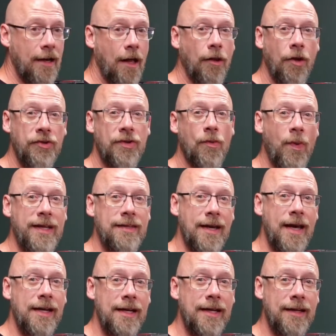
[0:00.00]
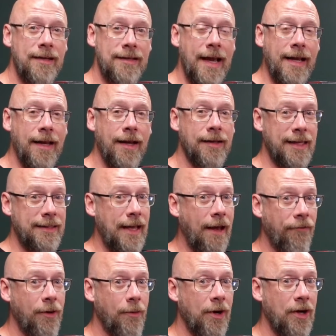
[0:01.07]
I'll load some weights on it in a second because I
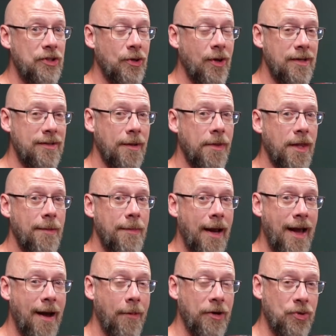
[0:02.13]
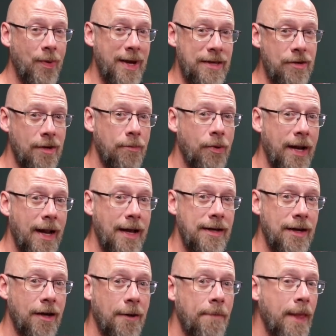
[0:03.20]
definitely want to show you something about how much weight you can put on
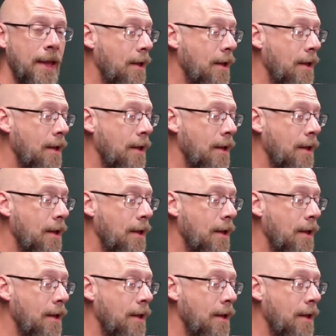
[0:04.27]
here.